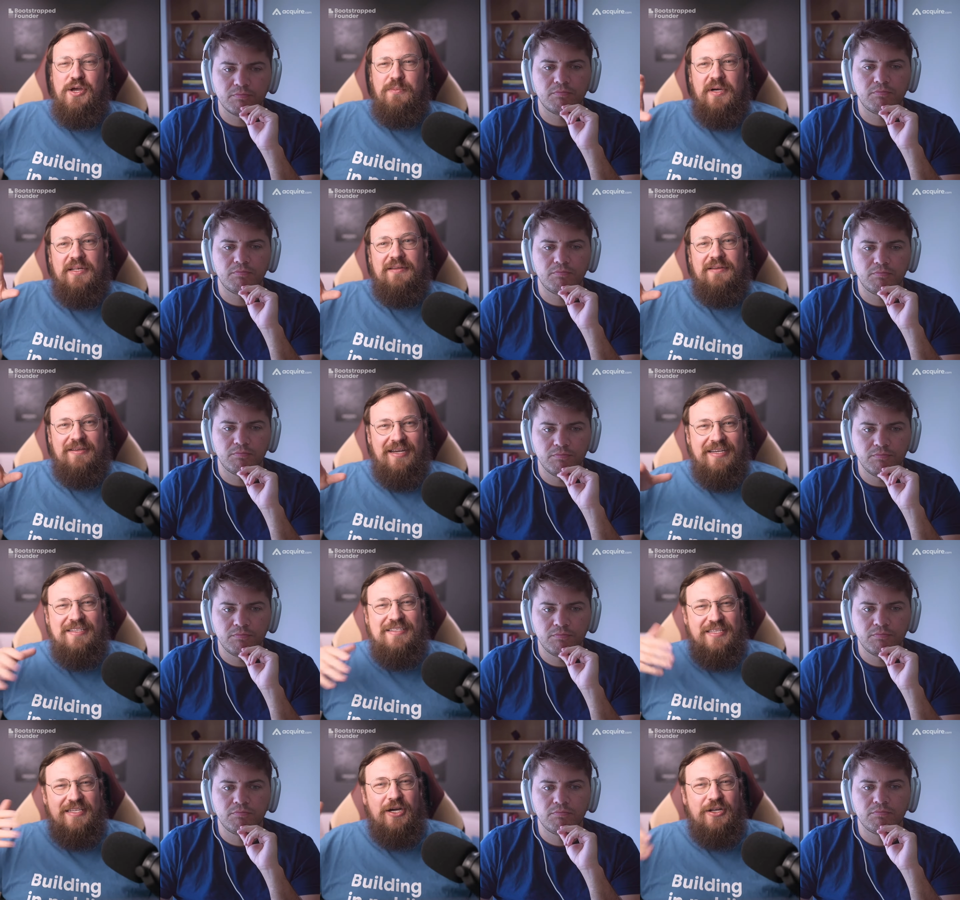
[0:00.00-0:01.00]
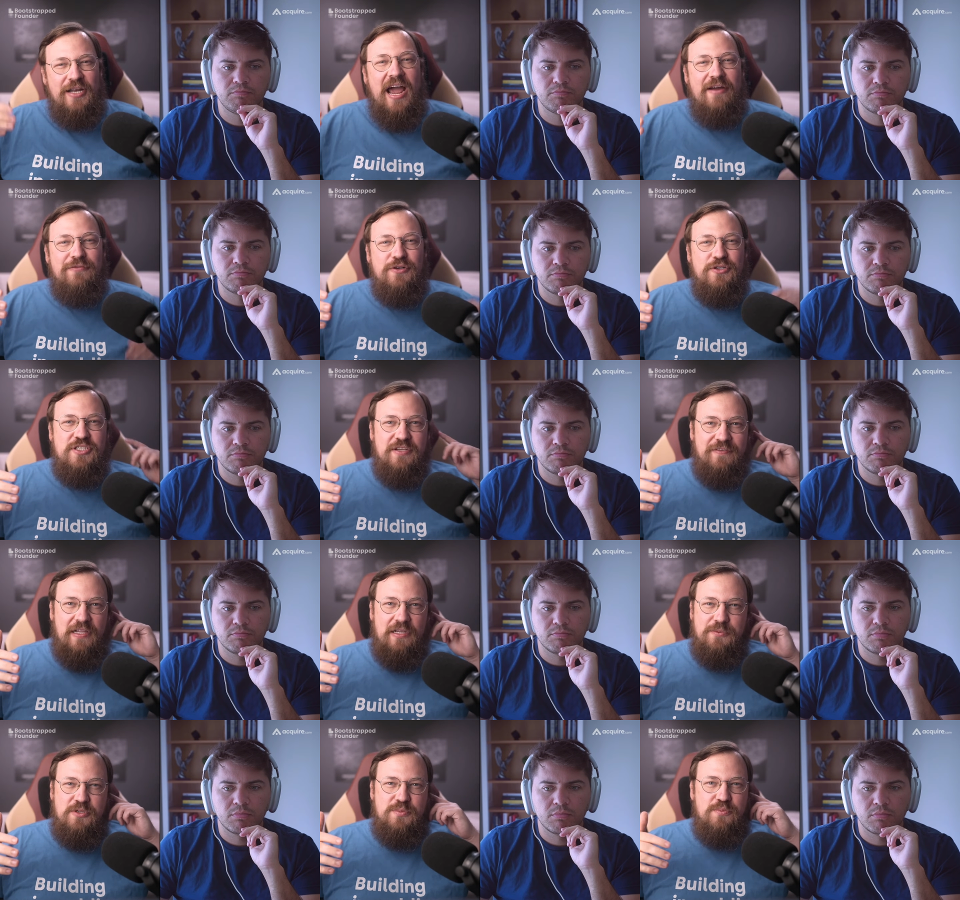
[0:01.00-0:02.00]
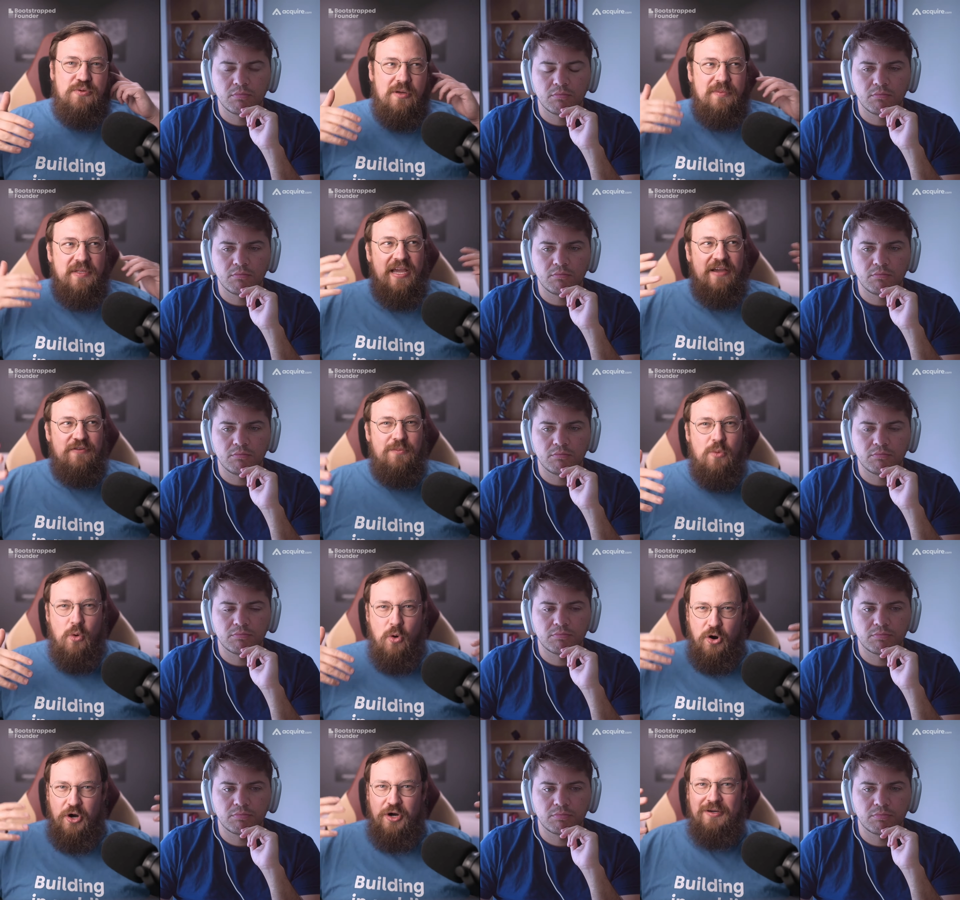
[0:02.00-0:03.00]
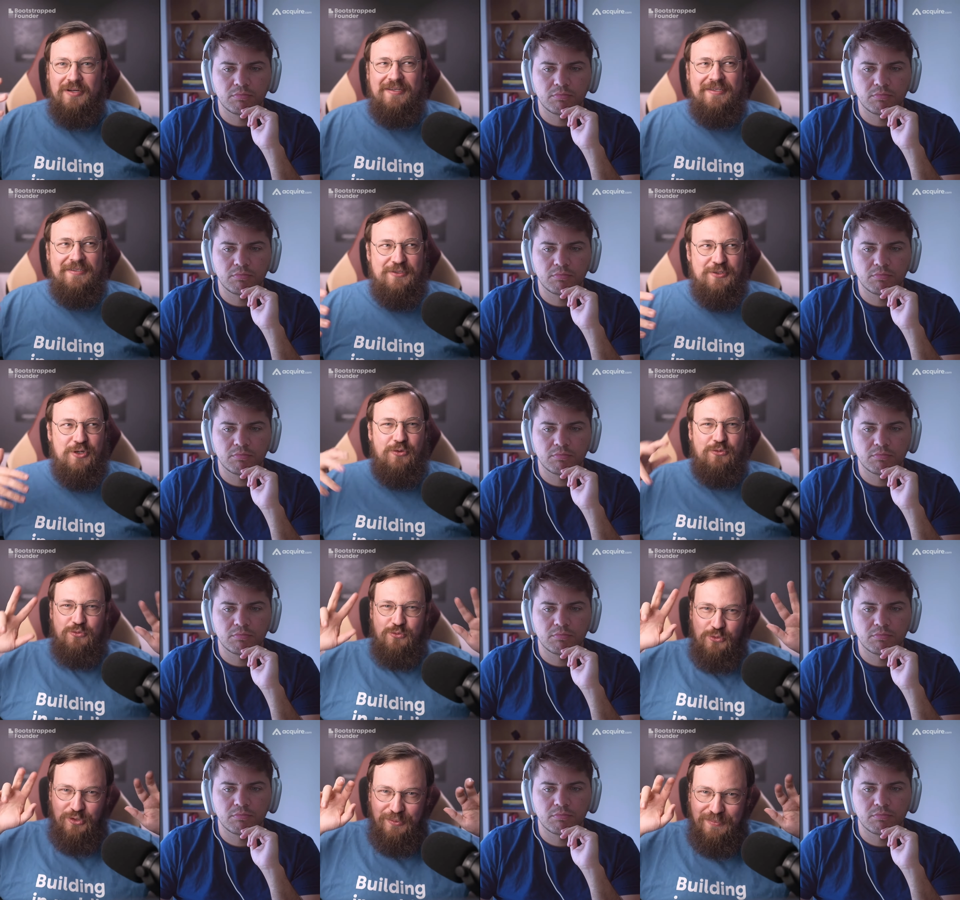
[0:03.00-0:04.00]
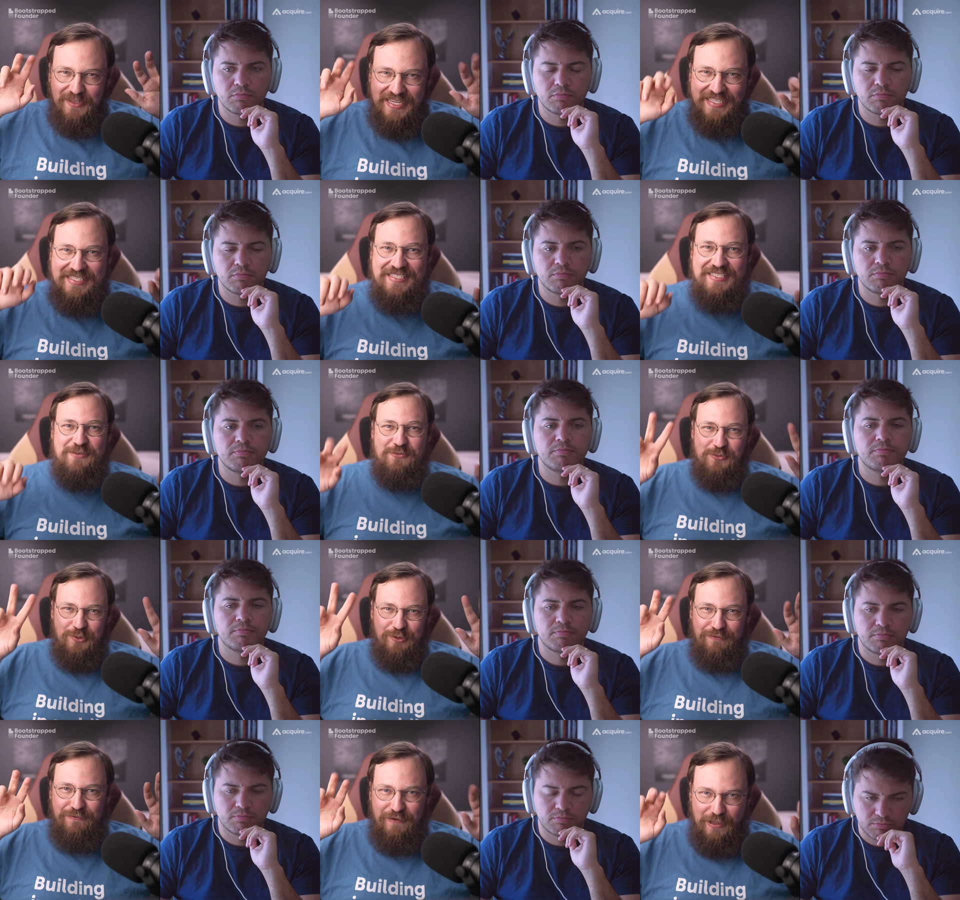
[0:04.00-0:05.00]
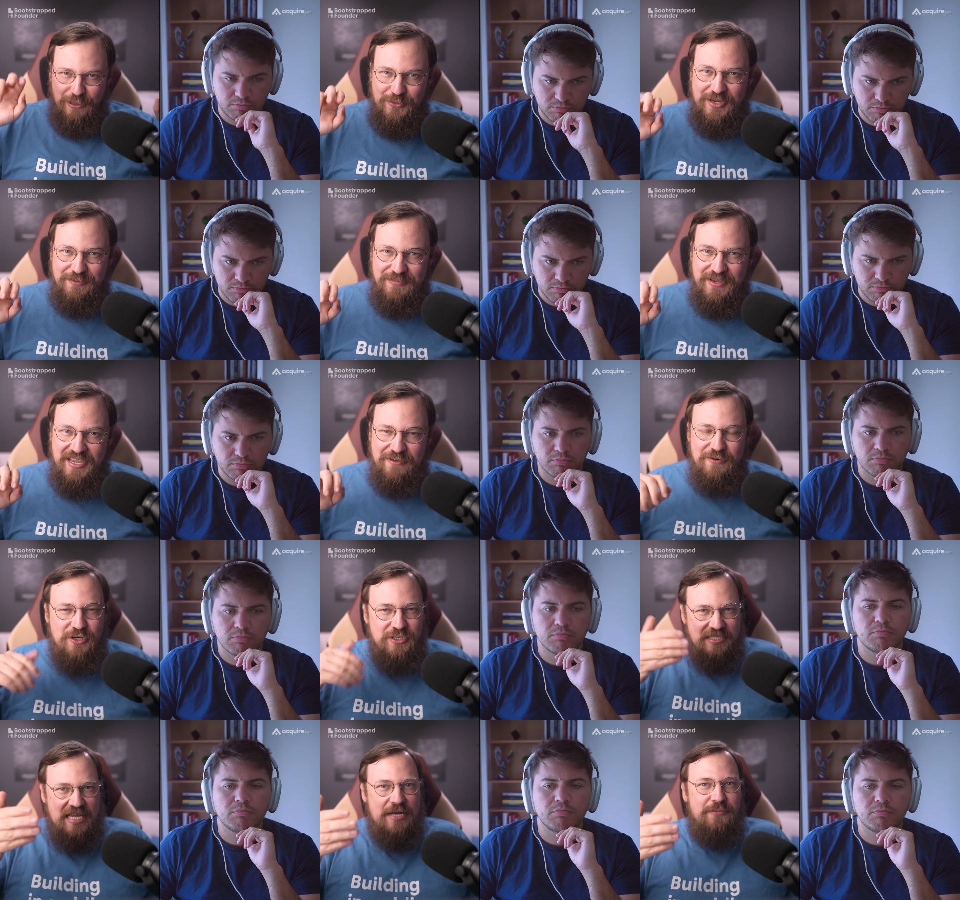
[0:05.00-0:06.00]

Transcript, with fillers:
Speaker 1: but I think on average developers probably have a more you know rule based and rule following behavior is that